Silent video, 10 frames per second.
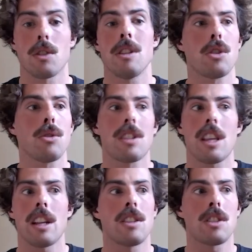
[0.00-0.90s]
So it shows
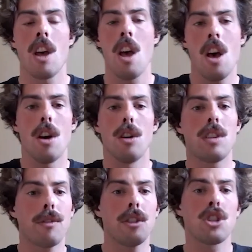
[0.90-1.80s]
that it's a
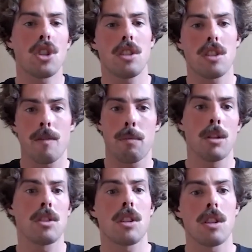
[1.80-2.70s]
different choice of
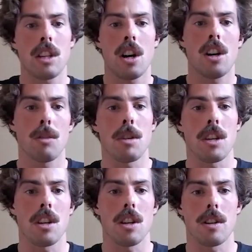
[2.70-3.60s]
political
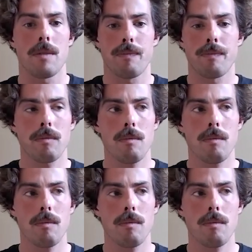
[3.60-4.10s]
economy here.